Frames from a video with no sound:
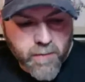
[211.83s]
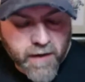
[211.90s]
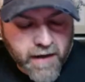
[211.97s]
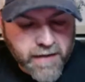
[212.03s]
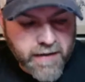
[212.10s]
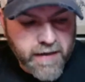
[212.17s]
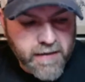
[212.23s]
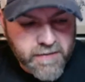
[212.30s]

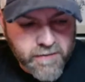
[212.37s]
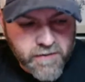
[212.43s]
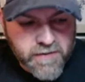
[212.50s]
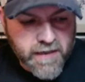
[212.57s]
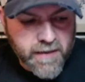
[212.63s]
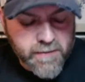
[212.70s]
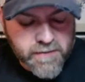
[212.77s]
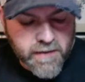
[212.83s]
podcast a few
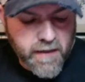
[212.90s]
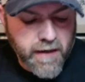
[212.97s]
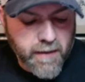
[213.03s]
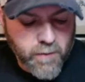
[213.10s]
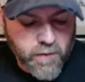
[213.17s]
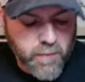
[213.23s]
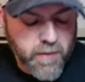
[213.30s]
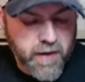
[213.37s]
times. I,
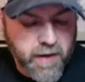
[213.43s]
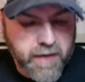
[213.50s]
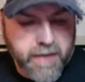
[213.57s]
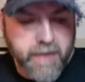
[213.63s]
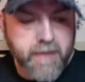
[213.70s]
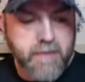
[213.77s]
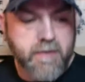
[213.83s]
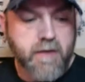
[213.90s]
I run a
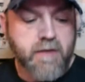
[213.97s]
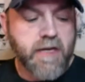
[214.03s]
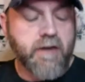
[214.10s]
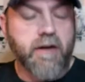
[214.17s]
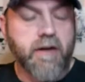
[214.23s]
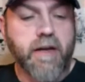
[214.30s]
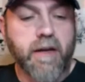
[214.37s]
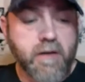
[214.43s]
podcast called
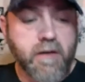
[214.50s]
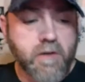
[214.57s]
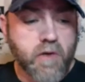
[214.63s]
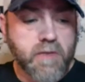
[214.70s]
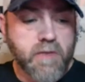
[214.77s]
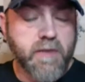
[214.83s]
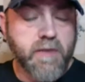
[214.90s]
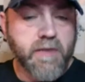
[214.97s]
Terry and Gary's Low
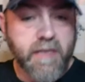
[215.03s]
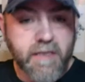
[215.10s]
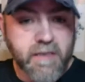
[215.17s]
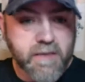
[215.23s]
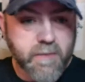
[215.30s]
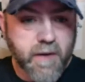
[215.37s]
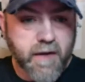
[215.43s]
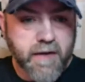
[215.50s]

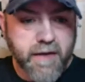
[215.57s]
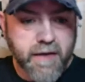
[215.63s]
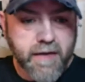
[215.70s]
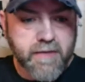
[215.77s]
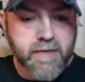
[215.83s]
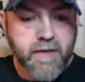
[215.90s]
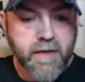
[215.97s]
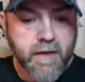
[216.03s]
Expectations
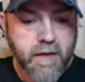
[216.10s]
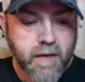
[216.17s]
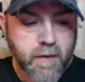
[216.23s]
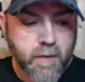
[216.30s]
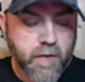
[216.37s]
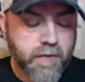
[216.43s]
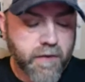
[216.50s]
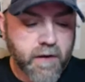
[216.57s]
podcast
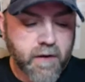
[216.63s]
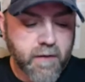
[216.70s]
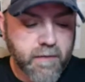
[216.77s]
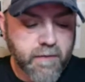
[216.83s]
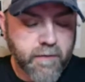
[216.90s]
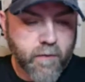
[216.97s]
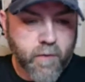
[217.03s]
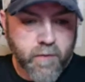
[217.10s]
with uh,
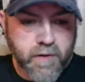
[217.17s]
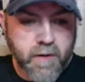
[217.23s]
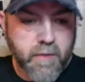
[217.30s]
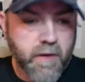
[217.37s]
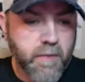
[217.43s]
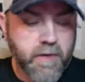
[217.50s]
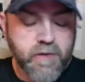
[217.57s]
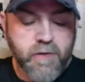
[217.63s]
former
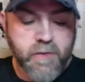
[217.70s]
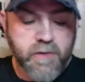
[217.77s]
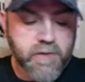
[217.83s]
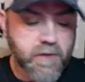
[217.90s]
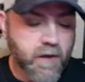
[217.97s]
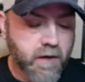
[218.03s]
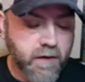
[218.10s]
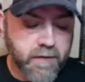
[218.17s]
WWE
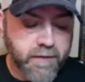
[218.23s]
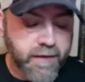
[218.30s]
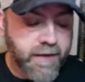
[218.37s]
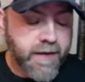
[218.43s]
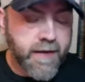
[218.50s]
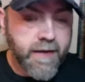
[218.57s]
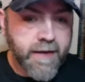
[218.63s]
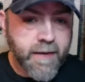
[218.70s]
superstar and
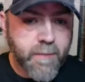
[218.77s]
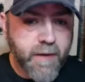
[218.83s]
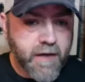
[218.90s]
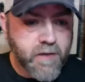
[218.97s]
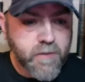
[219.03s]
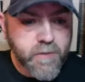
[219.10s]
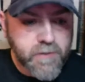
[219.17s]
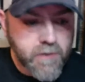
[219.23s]

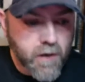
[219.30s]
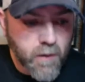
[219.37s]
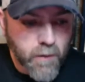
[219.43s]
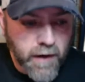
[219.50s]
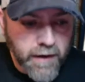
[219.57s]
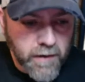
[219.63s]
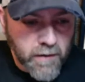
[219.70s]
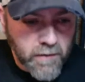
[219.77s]
Impact superstar
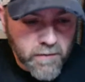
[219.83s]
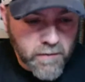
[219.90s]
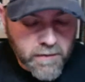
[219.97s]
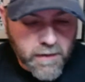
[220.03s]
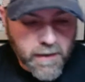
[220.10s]
Rhyno.